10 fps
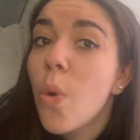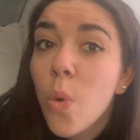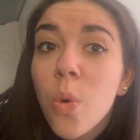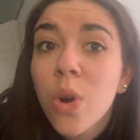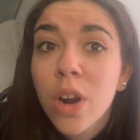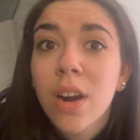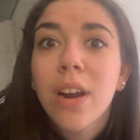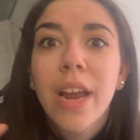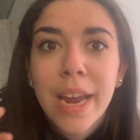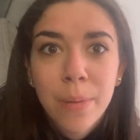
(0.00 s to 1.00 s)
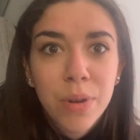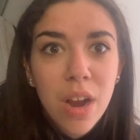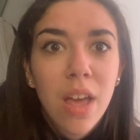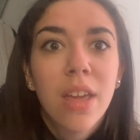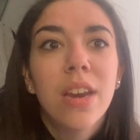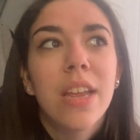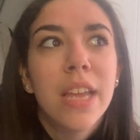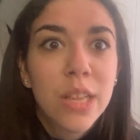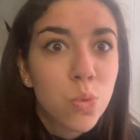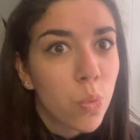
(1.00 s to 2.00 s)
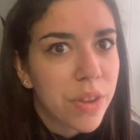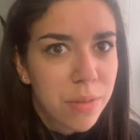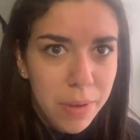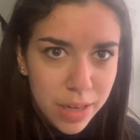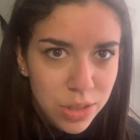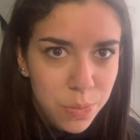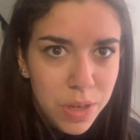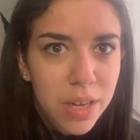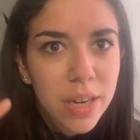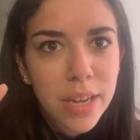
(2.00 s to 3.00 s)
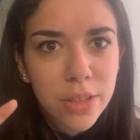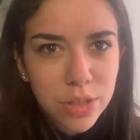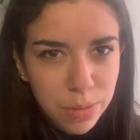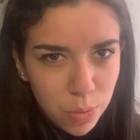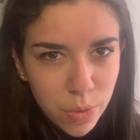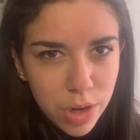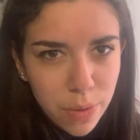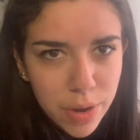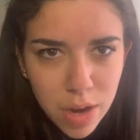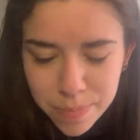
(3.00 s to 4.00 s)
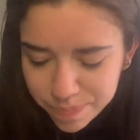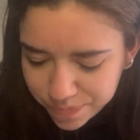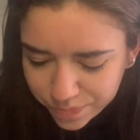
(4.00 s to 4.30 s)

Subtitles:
or Apricot is where the mines were, and there's something weird going on.